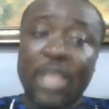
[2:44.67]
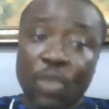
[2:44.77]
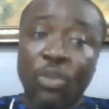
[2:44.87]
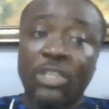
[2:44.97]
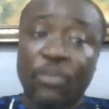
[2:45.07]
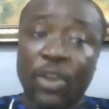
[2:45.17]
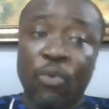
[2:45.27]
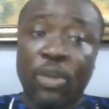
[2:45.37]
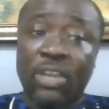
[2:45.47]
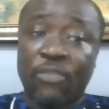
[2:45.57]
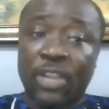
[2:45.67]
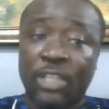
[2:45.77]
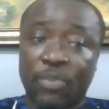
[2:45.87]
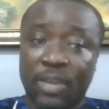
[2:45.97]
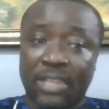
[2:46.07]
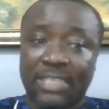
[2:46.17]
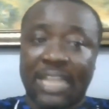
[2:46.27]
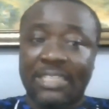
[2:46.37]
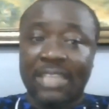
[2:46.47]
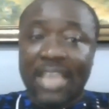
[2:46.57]
it was a very wonderful experience
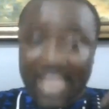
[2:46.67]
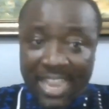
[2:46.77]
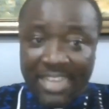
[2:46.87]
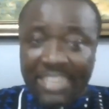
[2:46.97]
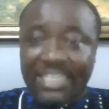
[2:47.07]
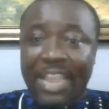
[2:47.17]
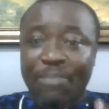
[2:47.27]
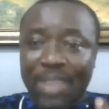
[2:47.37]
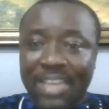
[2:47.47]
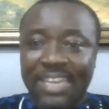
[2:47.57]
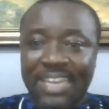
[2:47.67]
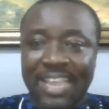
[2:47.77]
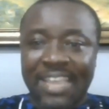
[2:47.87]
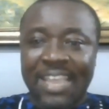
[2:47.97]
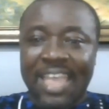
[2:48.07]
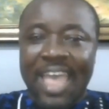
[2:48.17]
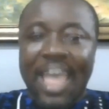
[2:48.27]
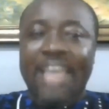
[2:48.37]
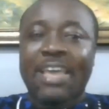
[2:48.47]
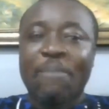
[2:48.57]
that anytime any day
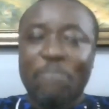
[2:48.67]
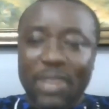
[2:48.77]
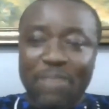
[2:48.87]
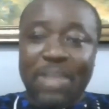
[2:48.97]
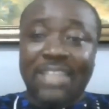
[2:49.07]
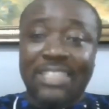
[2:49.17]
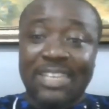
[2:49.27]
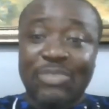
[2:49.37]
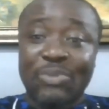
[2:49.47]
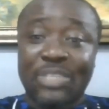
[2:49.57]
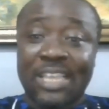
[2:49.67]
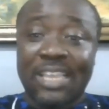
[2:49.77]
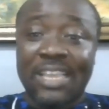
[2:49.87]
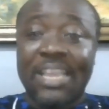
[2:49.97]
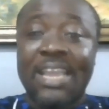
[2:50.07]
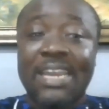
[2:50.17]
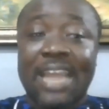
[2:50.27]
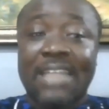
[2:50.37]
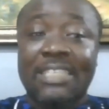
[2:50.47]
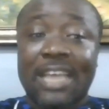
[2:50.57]
i can beat my chest to say
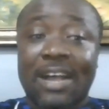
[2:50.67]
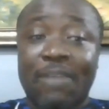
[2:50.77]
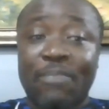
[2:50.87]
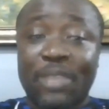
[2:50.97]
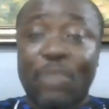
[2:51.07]
that um,